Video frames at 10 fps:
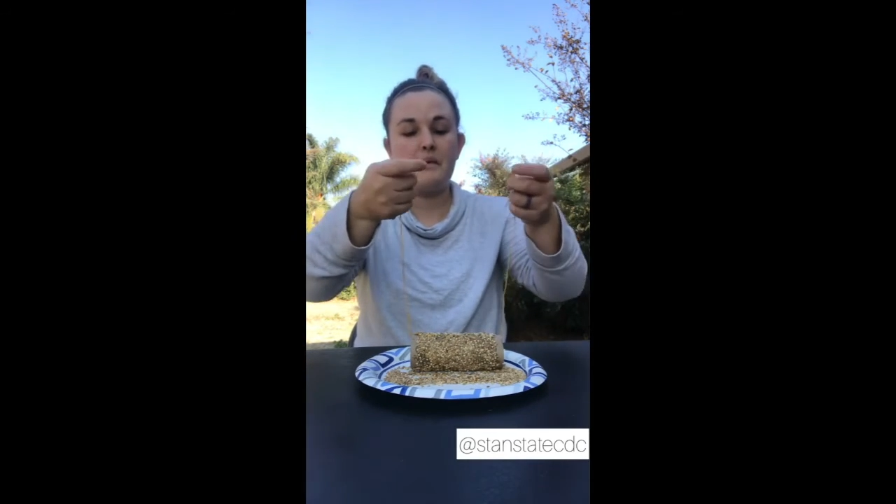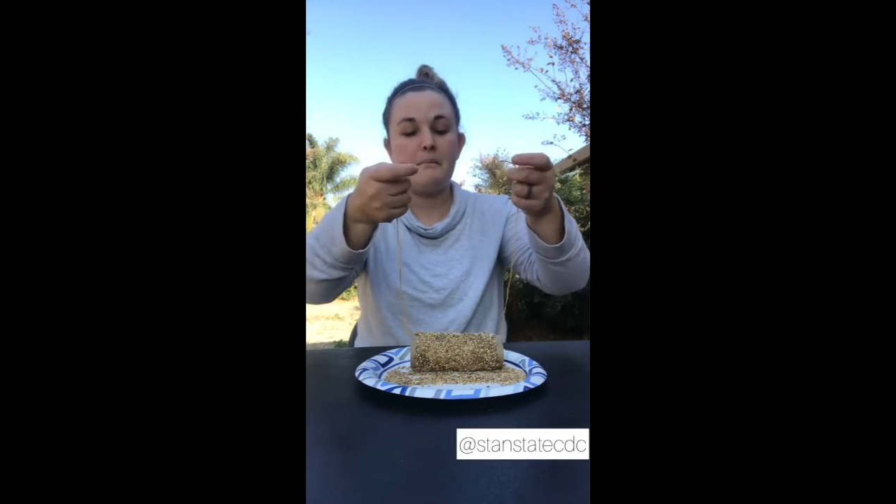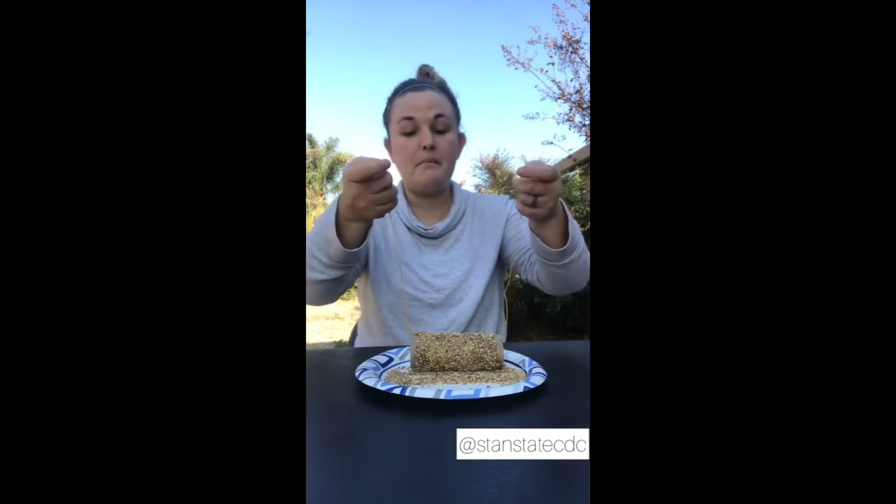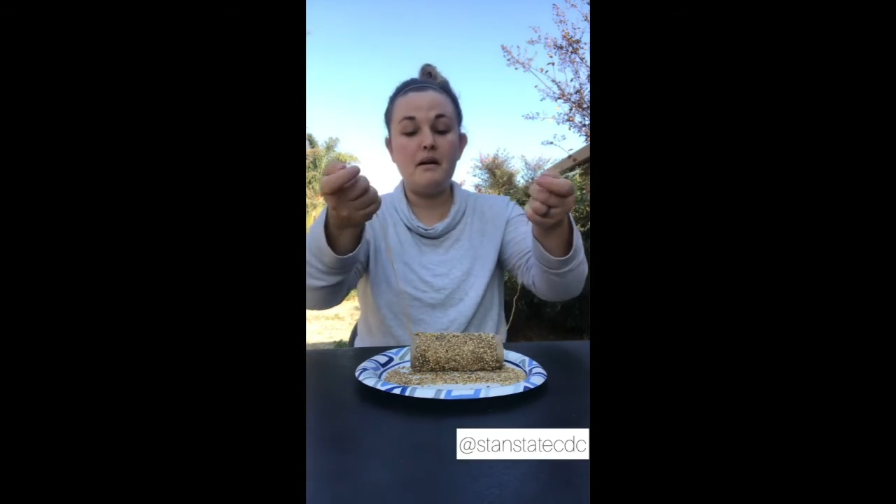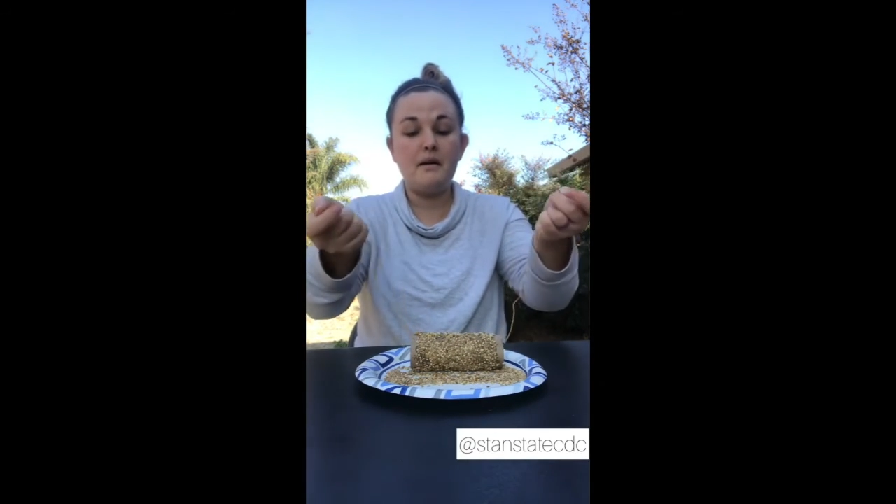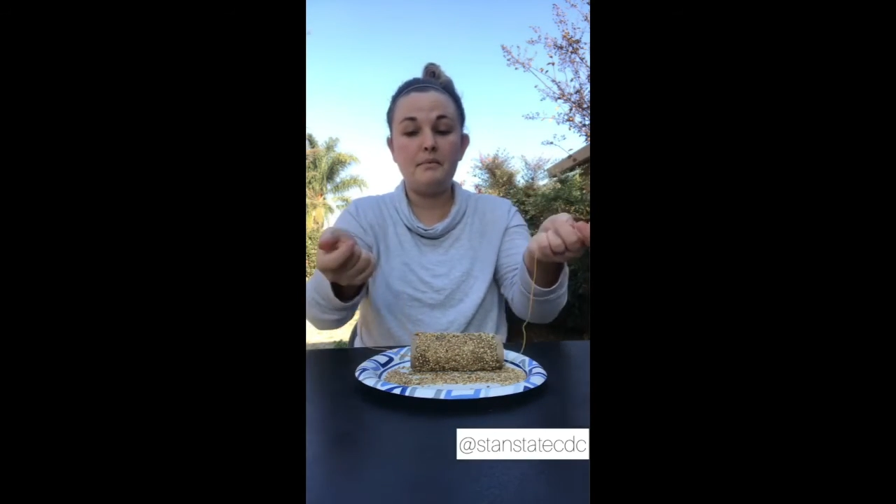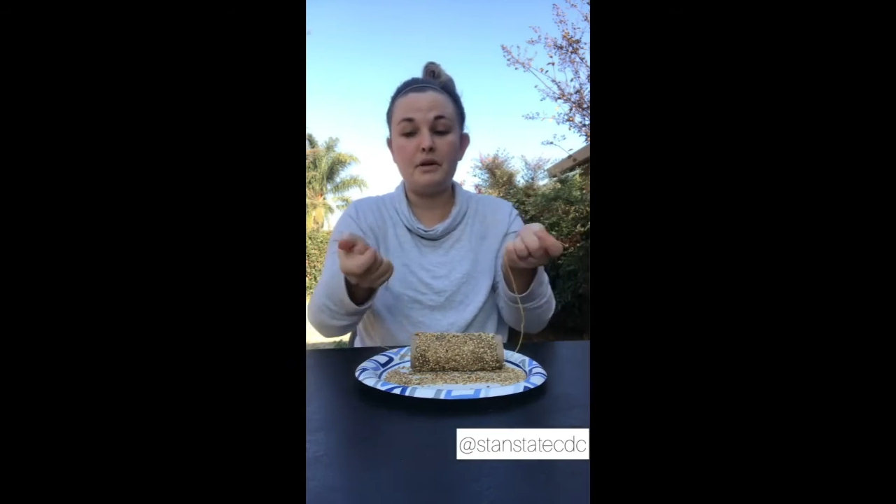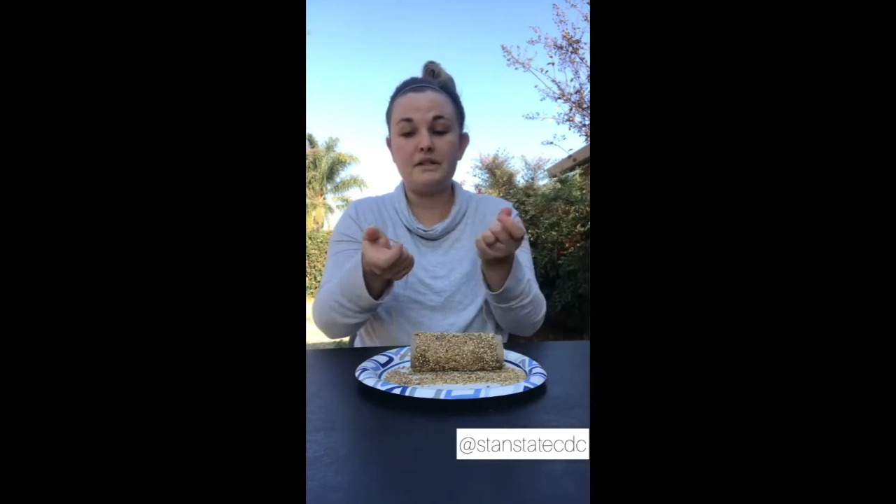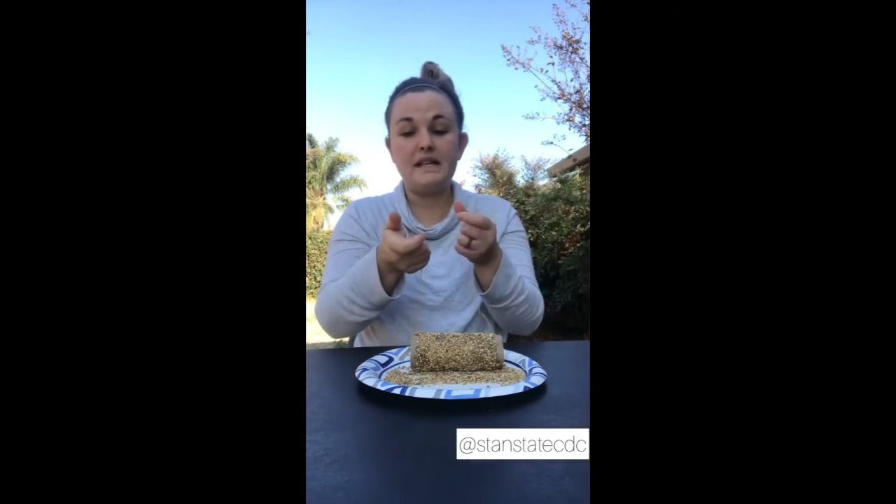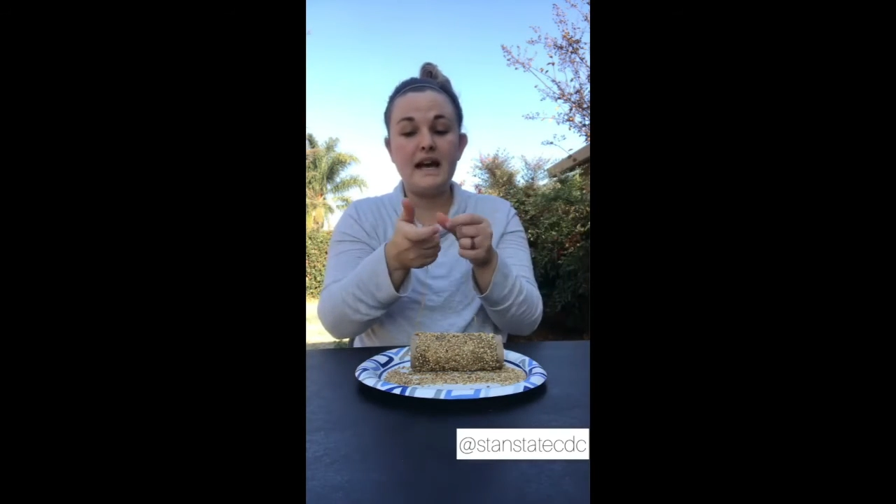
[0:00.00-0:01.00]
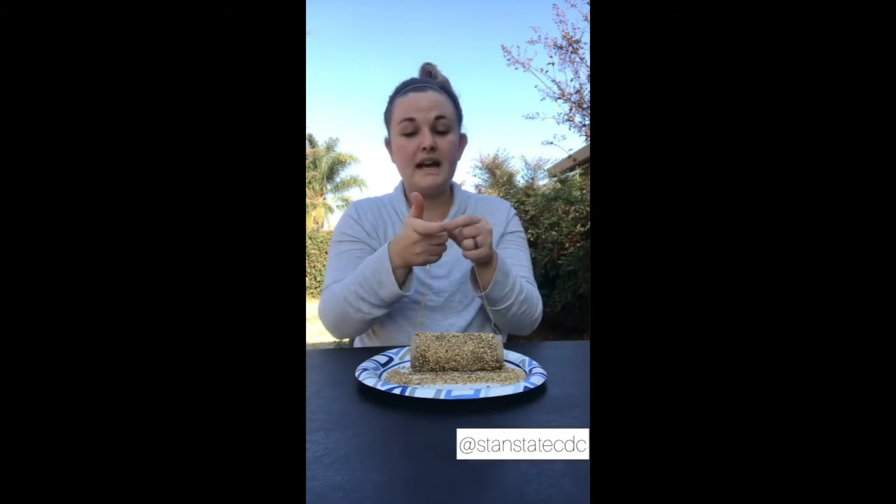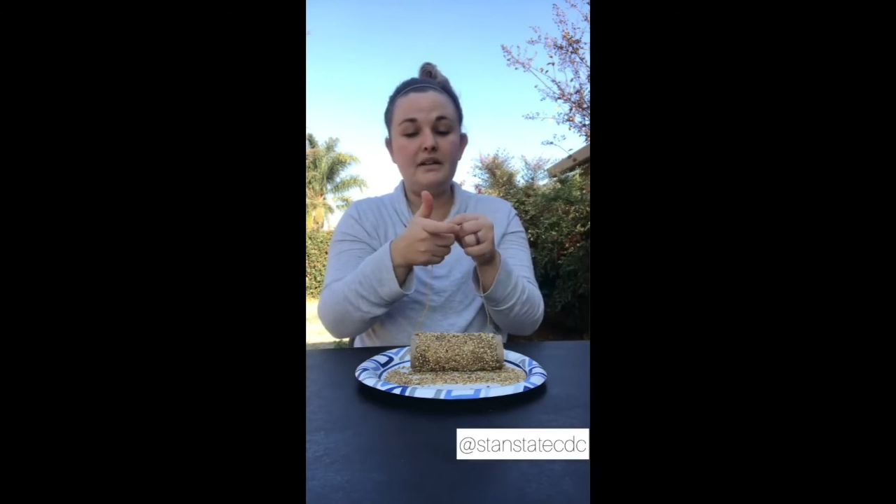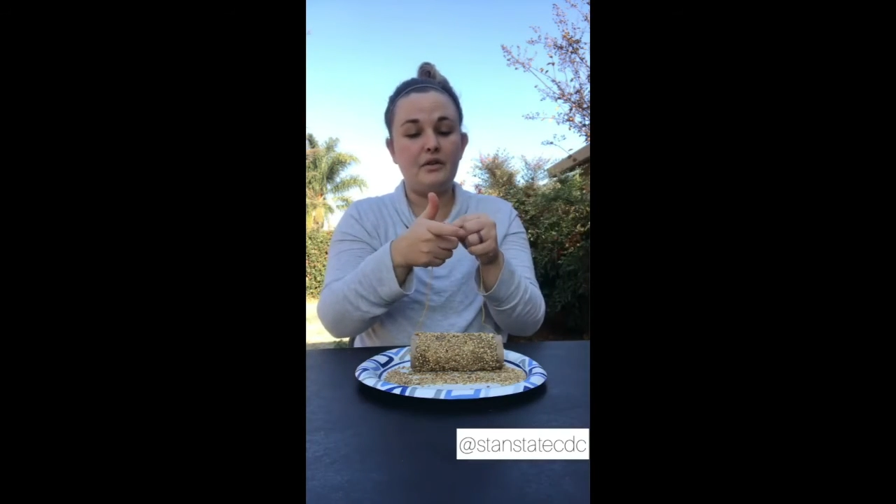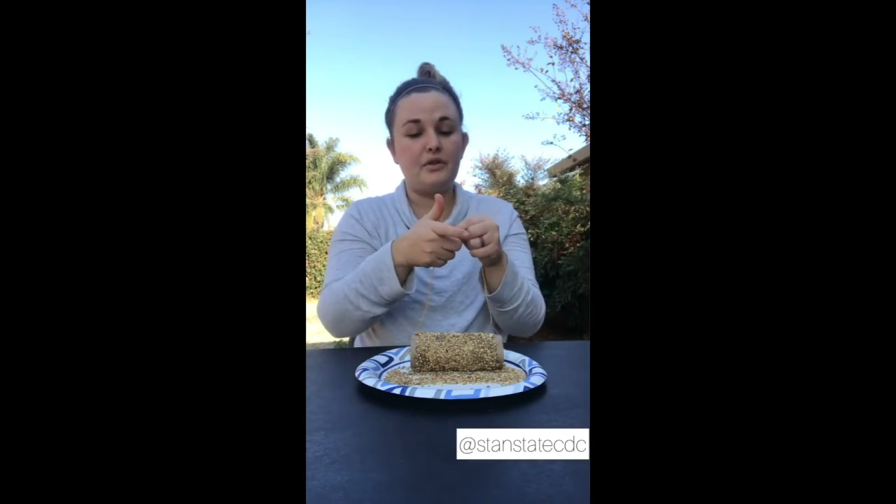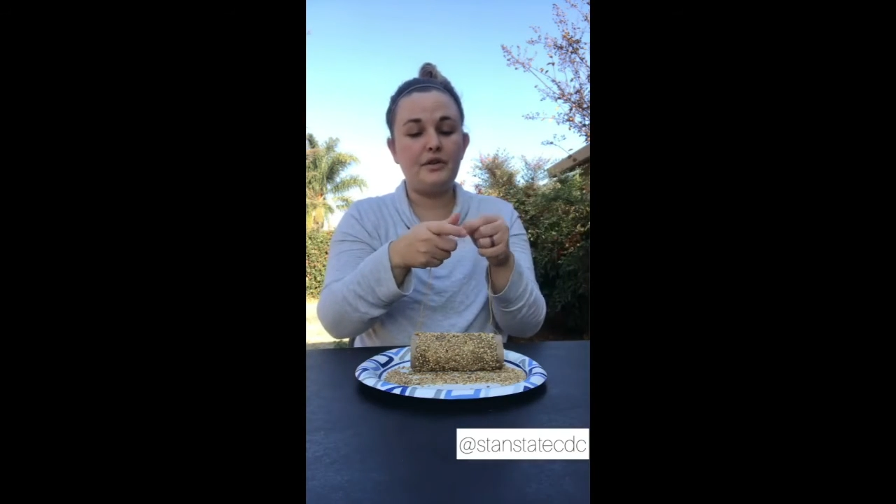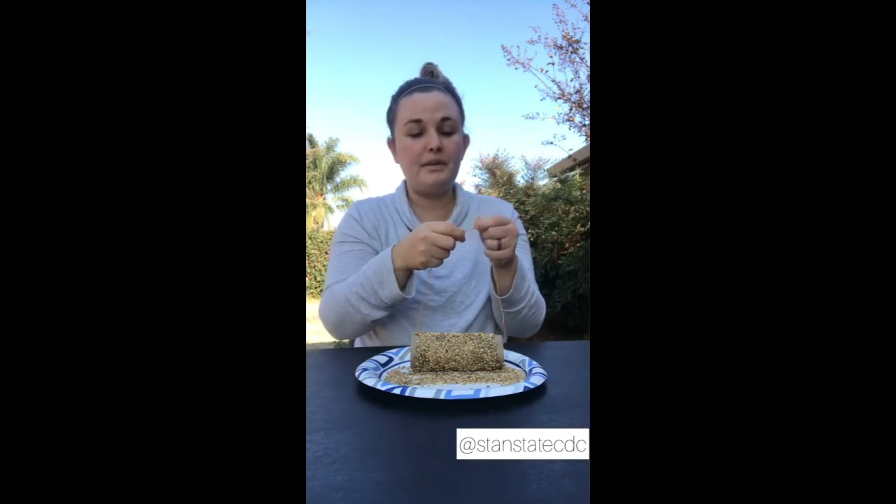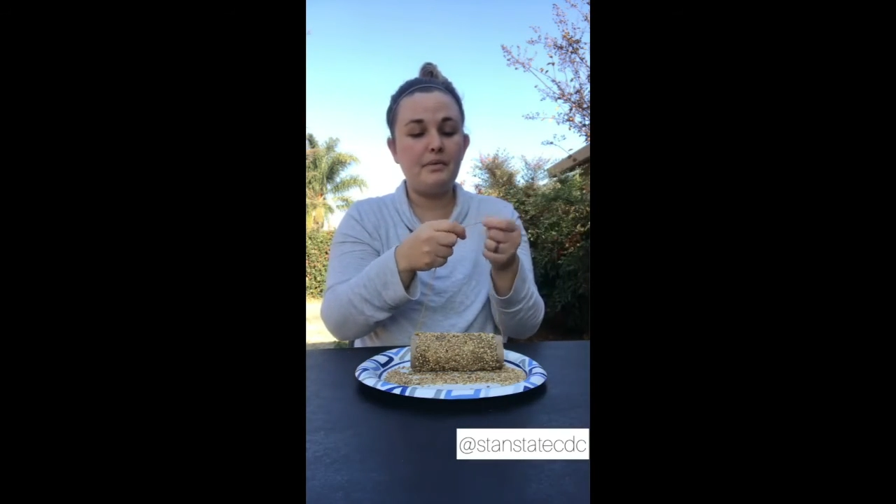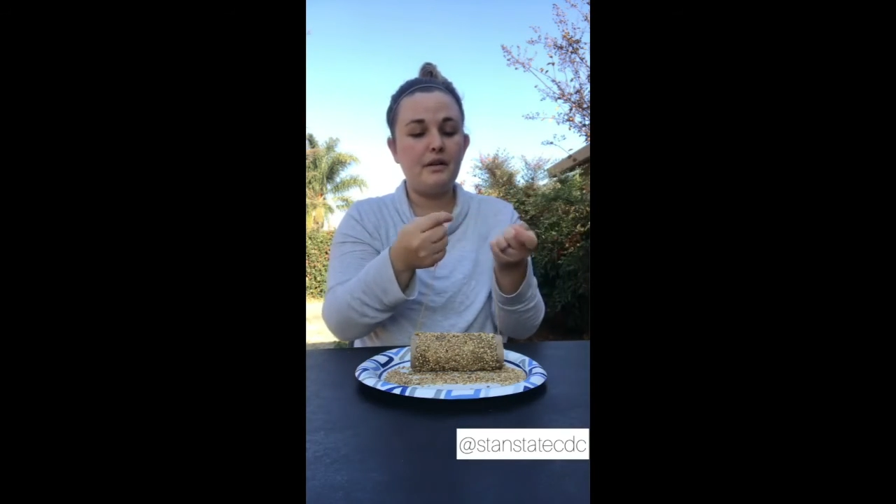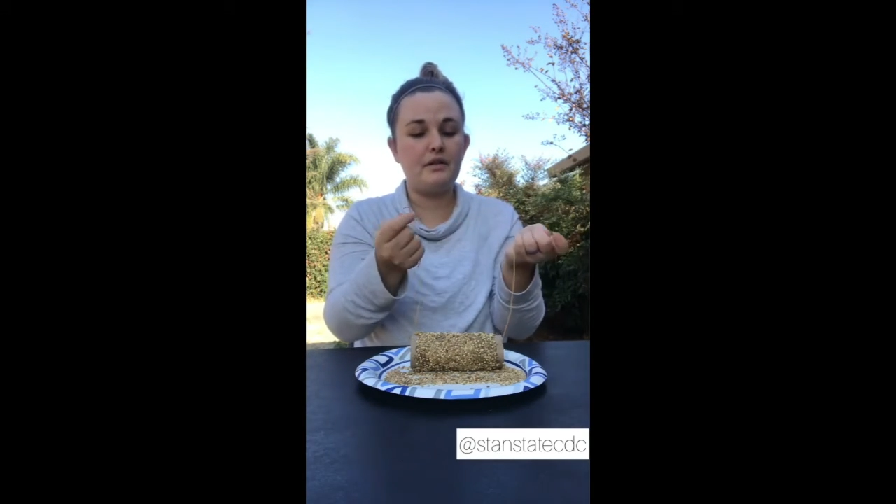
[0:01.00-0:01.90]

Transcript: mom or dad or grandpa